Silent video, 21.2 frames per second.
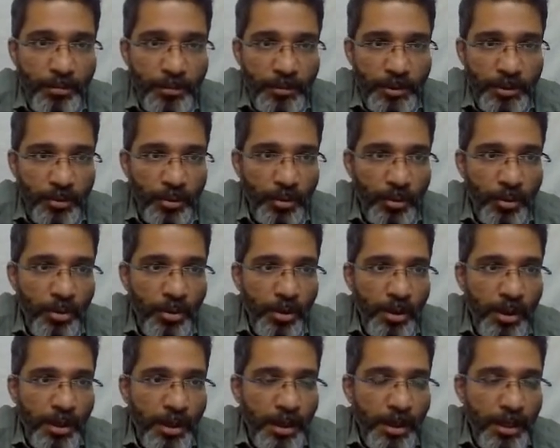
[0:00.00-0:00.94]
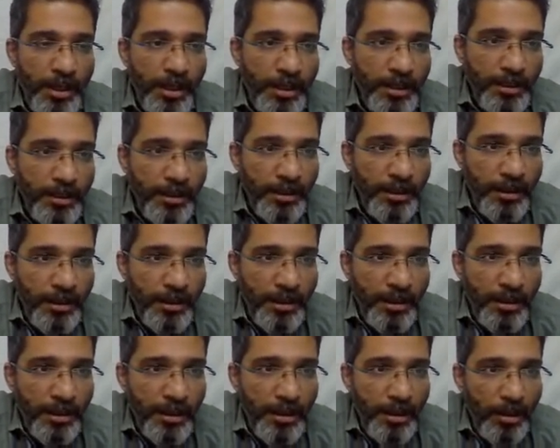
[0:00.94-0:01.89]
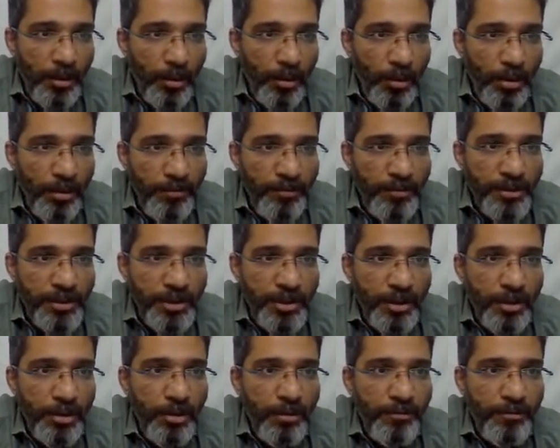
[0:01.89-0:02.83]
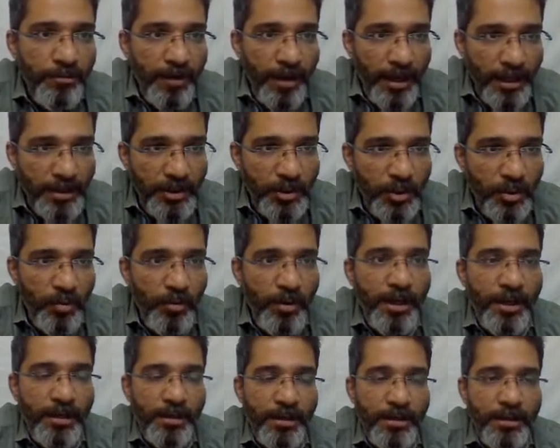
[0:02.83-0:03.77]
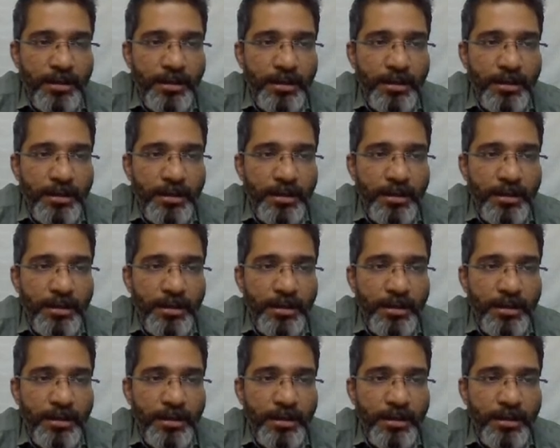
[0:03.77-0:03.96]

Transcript: So the coefficient of x square